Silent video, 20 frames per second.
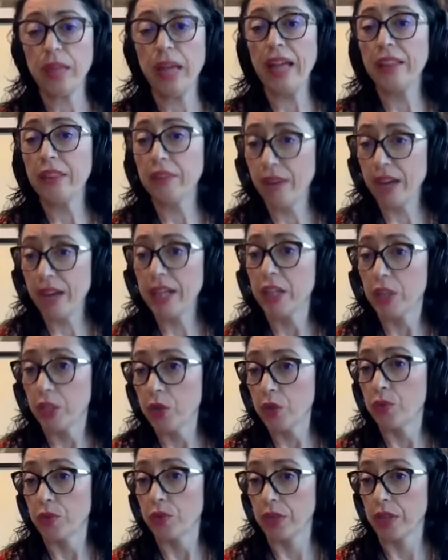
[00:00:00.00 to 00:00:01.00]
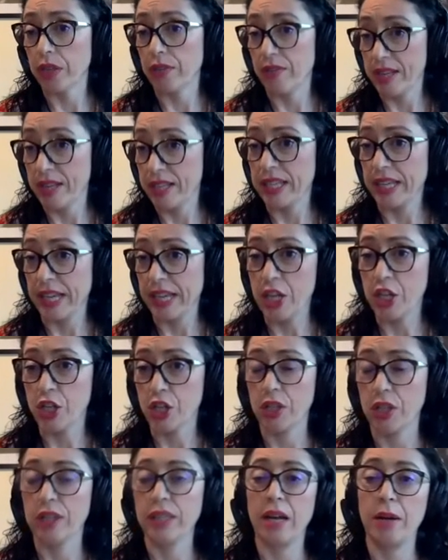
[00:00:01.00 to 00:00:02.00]
and very new uh,
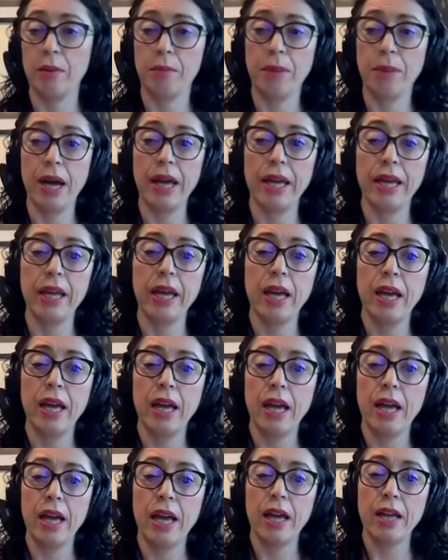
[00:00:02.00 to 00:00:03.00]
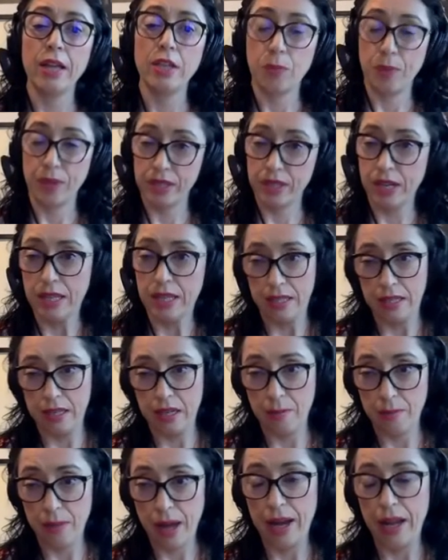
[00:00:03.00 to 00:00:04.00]
investigation done by uh, Soprintendenza
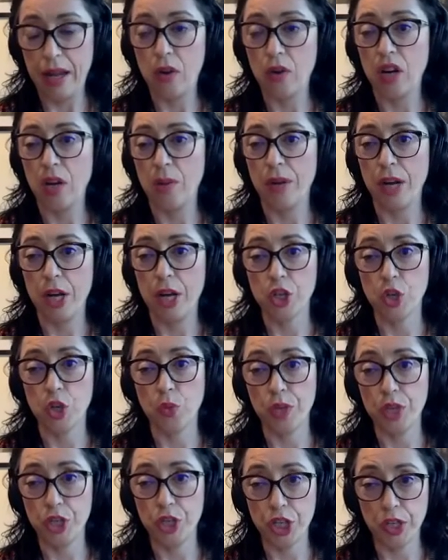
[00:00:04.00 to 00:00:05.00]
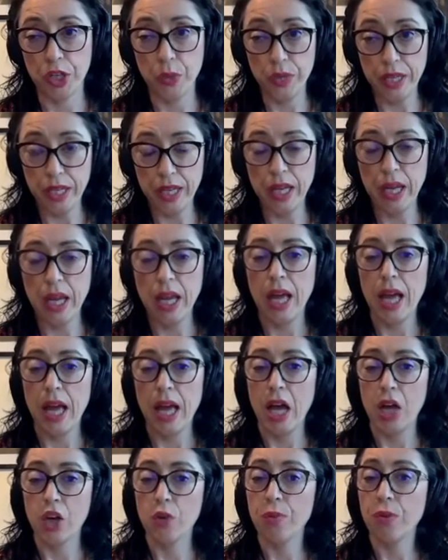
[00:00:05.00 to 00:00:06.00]
del Mare in collaboration with GUE,
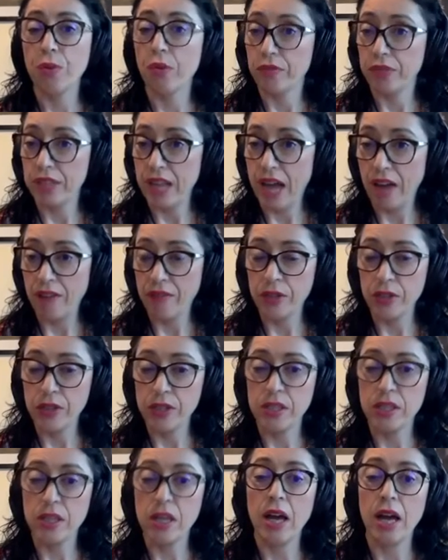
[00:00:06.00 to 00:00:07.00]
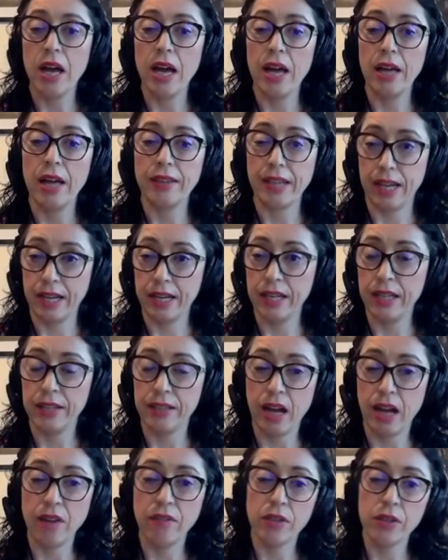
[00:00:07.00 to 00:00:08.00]
a group of divers, uh, technical
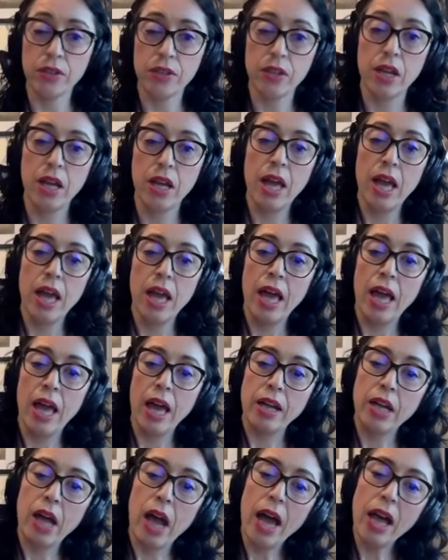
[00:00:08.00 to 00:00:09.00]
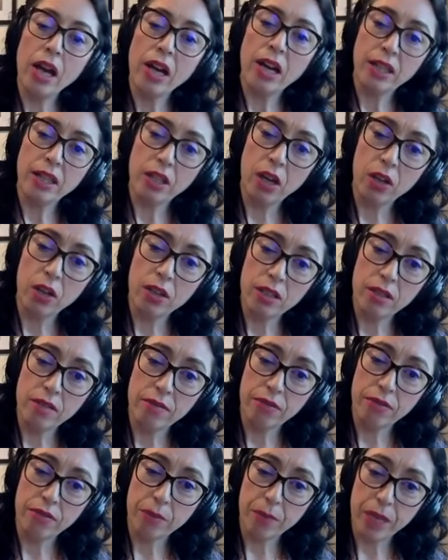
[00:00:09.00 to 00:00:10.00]
divers. And I collected all this
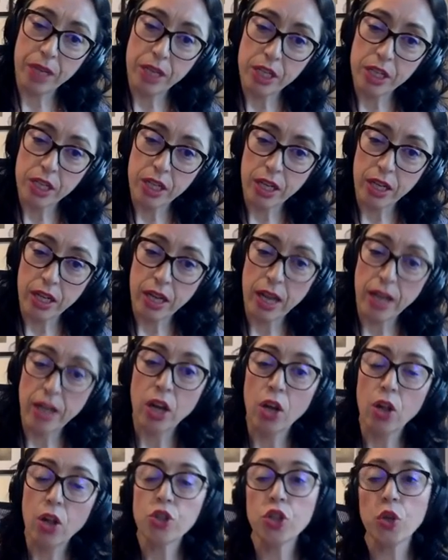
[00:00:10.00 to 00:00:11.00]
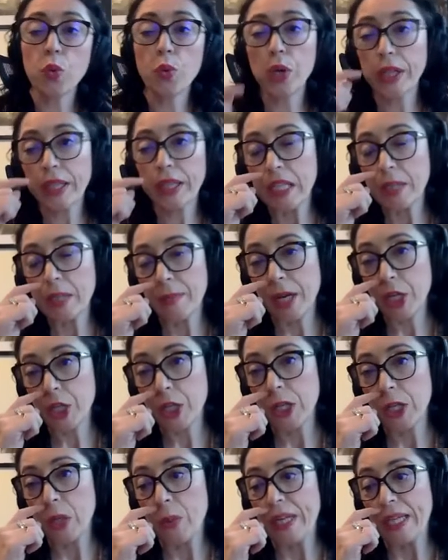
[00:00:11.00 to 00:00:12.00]
information, and I also worked
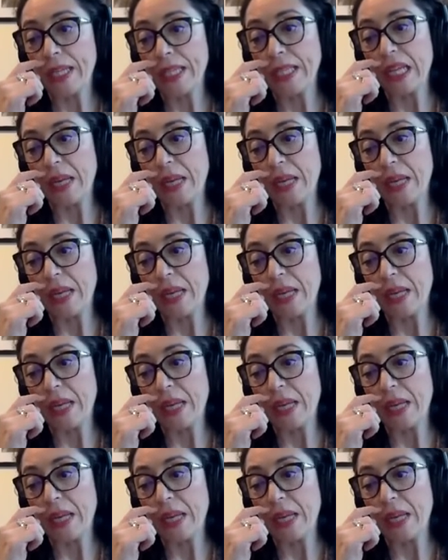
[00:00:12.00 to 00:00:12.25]
especially with a